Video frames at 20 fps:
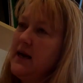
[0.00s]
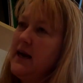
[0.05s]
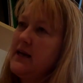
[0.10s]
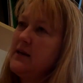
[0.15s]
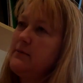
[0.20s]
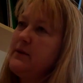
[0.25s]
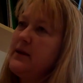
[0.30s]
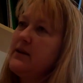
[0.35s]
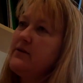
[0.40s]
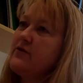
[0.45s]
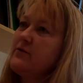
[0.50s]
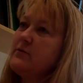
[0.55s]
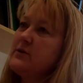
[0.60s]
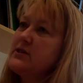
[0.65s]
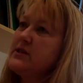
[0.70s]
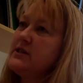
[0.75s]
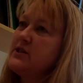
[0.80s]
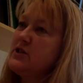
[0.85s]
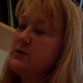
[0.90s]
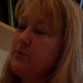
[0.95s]
And it meant from a
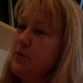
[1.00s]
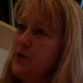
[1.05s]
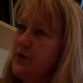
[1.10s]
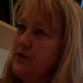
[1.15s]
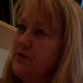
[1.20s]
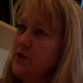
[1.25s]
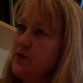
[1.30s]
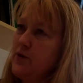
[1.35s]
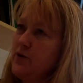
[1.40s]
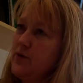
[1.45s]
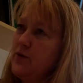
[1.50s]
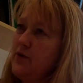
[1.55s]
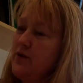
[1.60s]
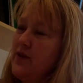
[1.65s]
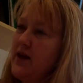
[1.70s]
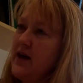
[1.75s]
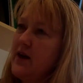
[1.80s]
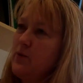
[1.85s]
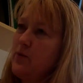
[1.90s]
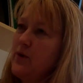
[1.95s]
teacher's point of view
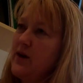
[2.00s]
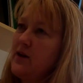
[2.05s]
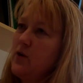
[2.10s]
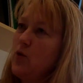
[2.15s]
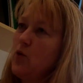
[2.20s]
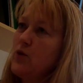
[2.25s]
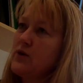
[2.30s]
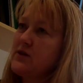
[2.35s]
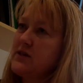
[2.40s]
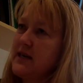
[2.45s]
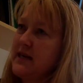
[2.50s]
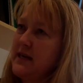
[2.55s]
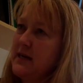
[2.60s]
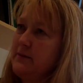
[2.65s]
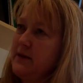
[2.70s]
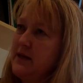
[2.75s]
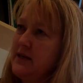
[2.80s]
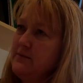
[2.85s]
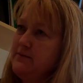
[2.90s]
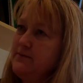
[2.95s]
that when an auditor
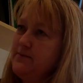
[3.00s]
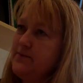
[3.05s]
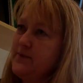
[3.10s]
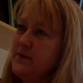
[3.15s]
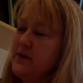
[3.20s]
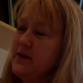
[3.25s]
came in,